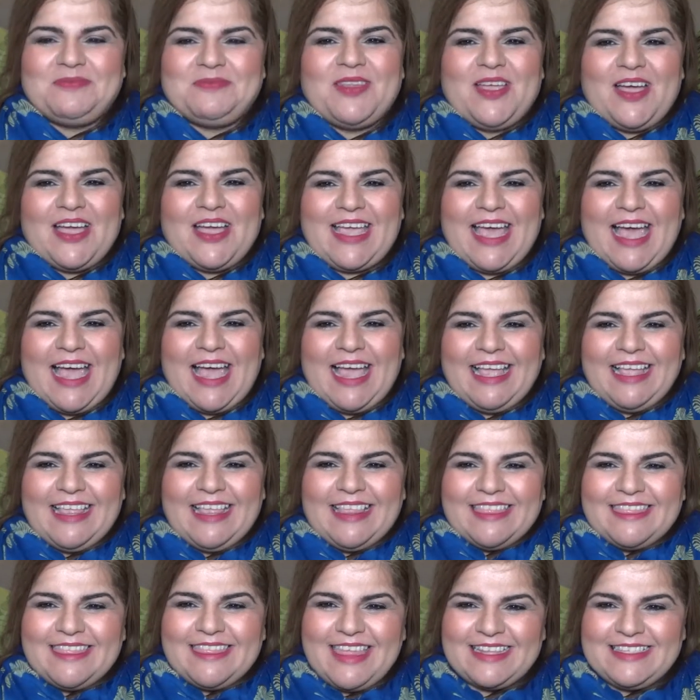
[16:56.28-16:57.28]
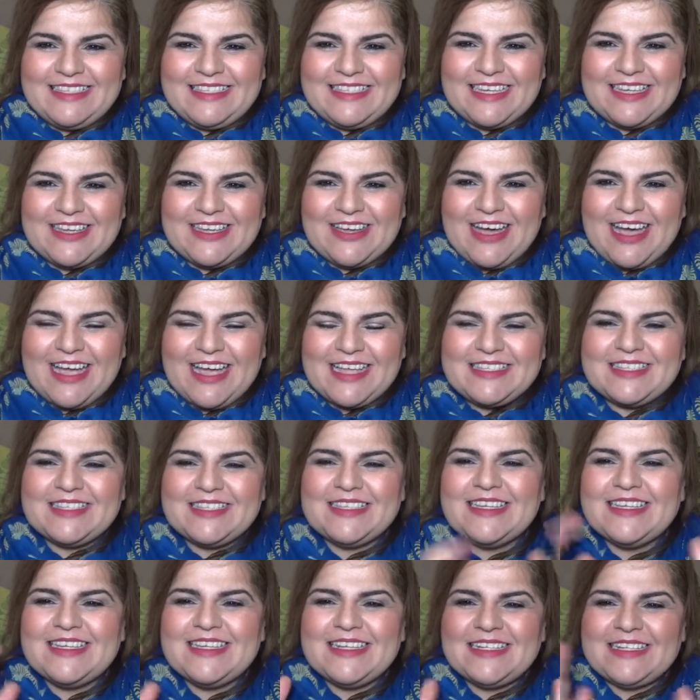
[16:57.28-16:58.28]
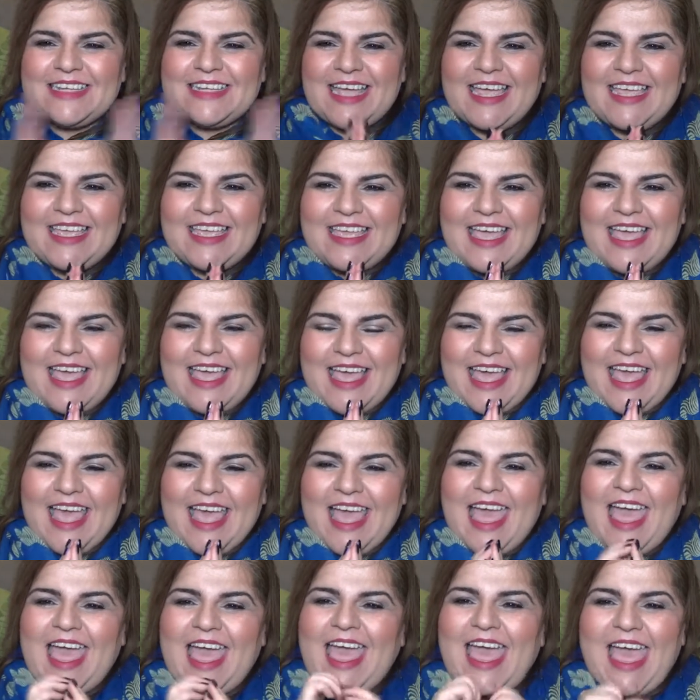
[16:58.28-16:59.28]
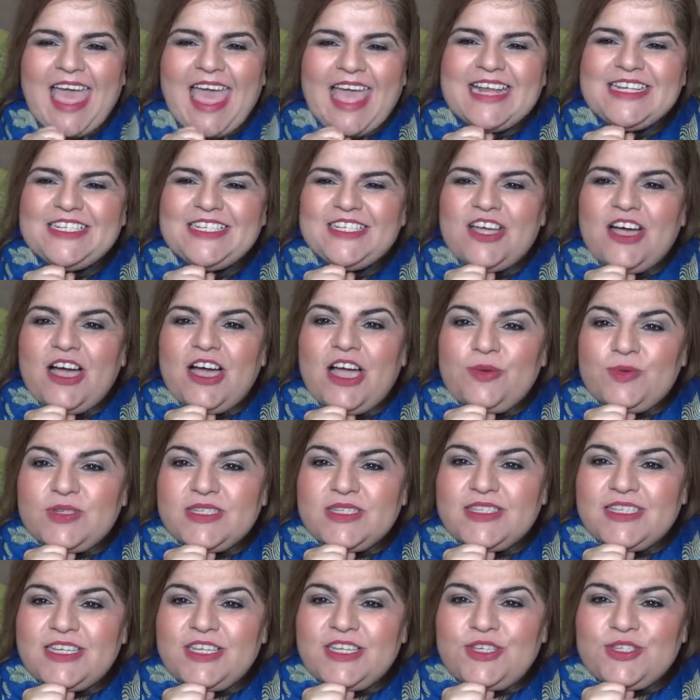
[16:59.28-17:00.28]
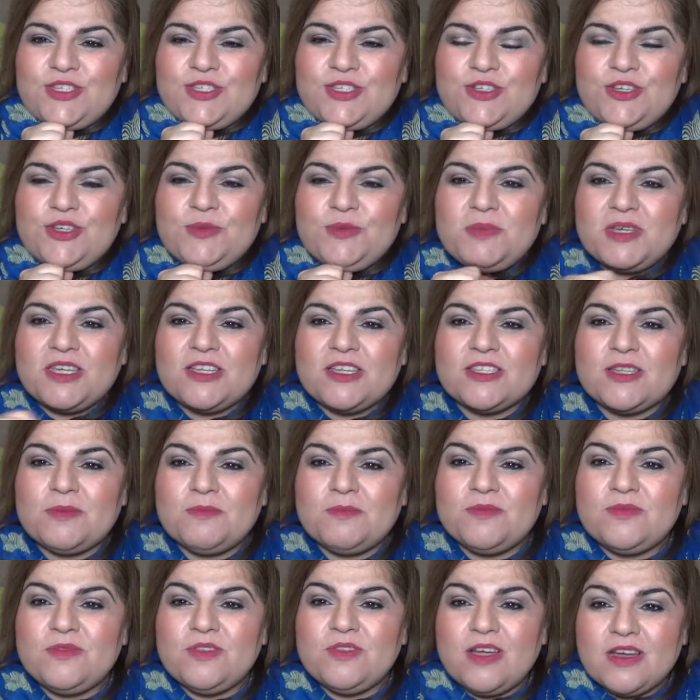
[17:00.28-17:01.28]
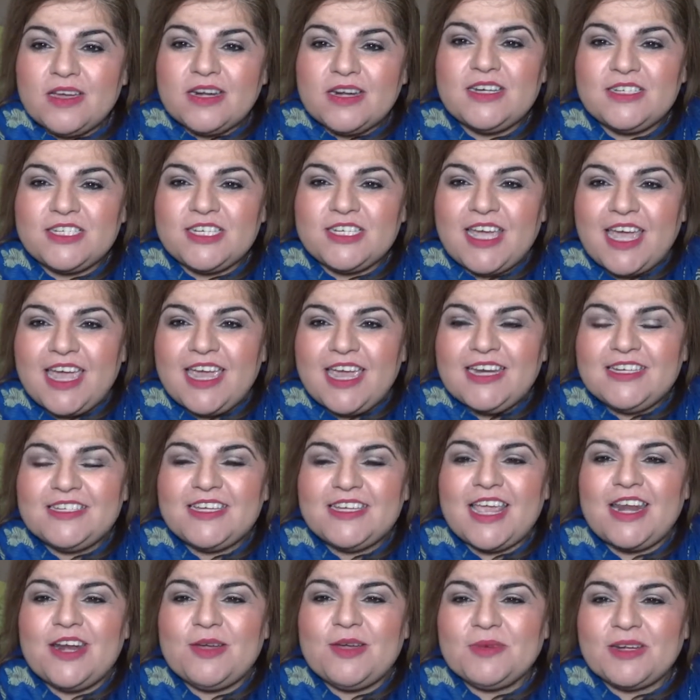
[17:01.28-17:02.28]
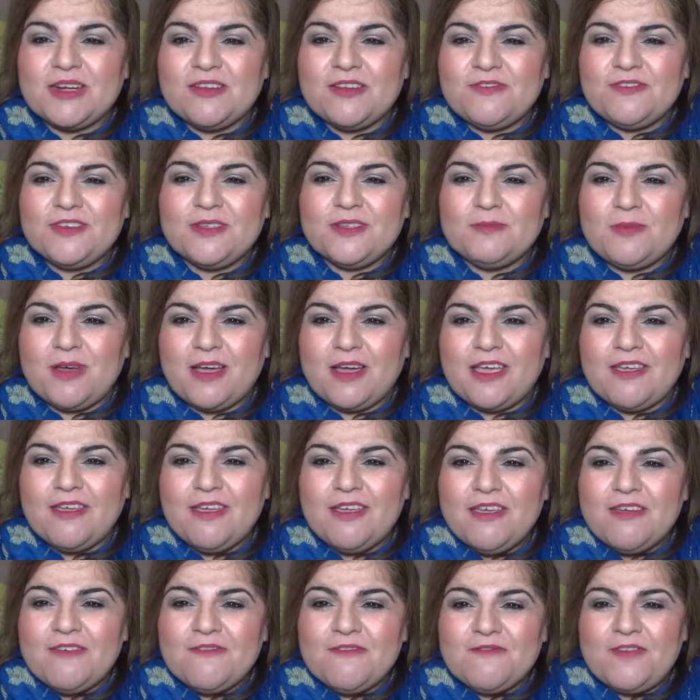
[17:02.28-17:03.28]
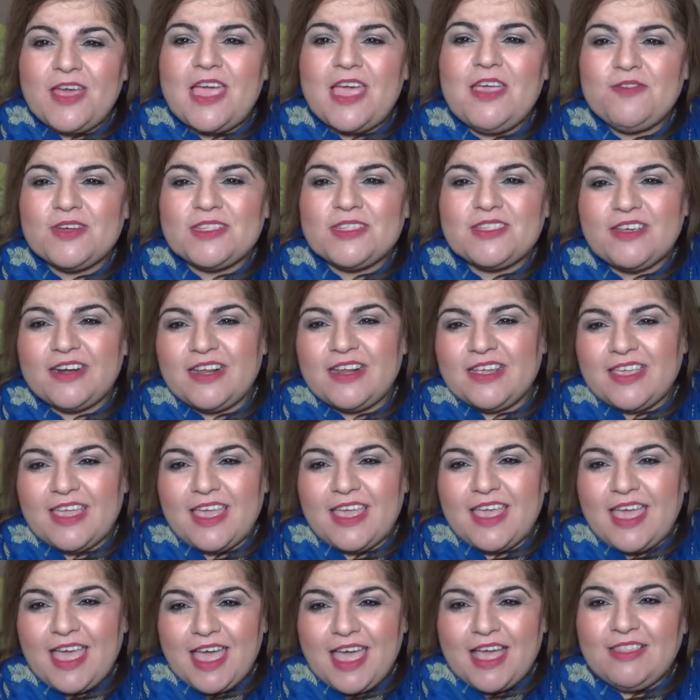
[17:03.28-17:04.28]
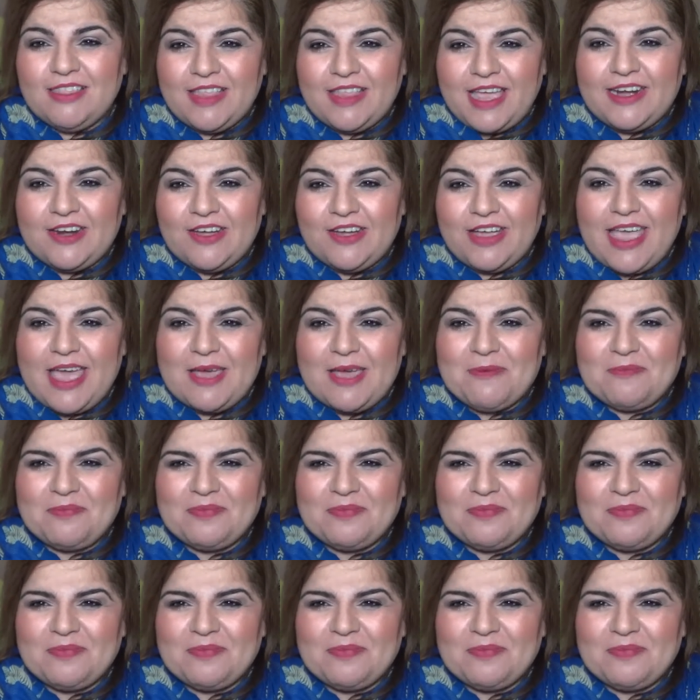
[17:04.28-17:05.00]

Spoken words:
Okay, that's it, guys. Take care, and I will see you soon, because I'm not going to change, and I'm going to film my favorites. I don't care how late I am.